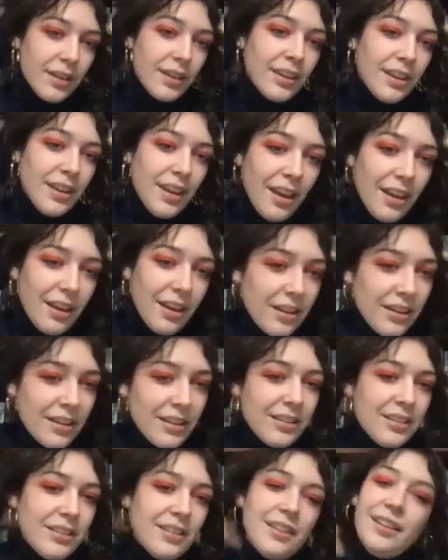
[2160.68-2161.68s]
Yeah.
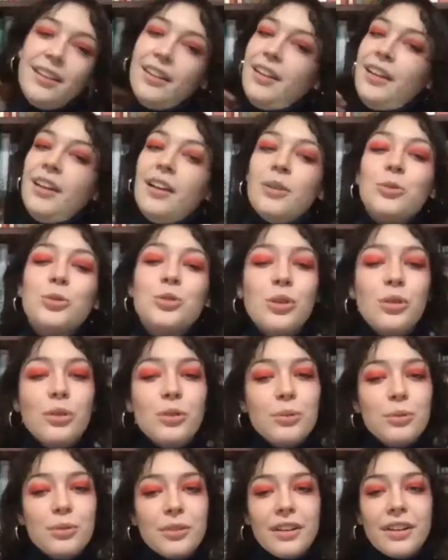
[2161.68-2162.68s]

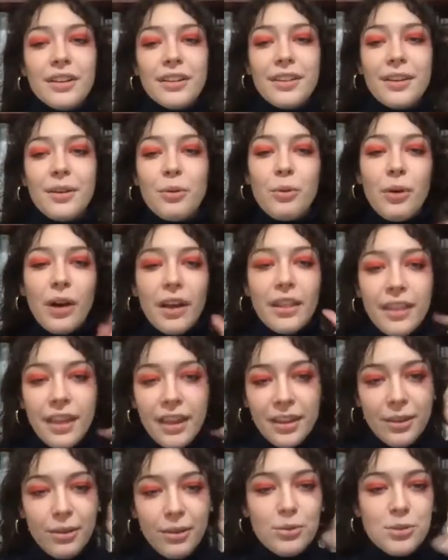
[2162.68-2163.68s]
So the one that
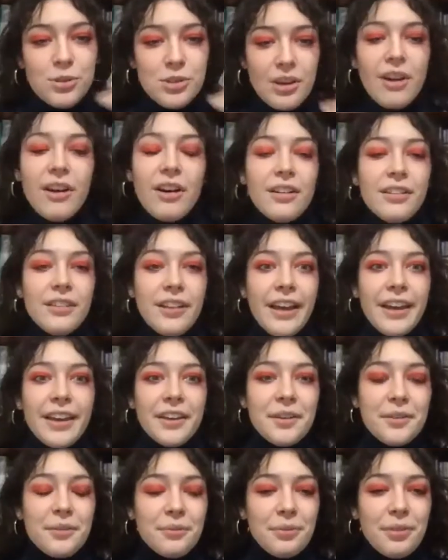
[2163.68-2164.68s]
you saw, like
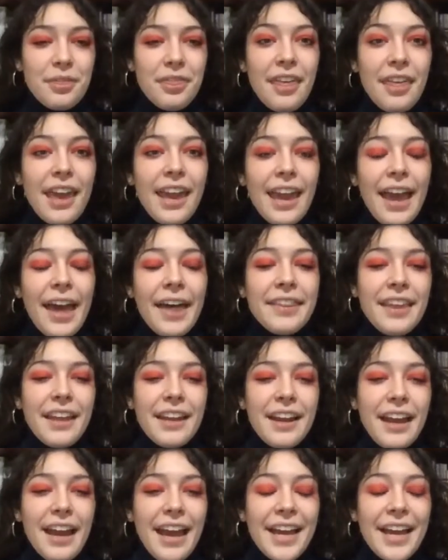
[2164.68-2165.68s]
they had
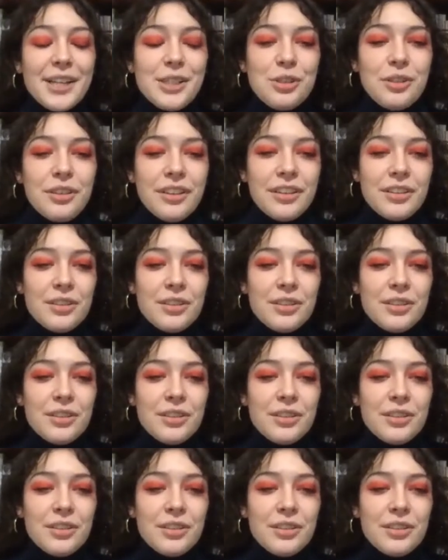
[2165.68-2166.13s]
that actually.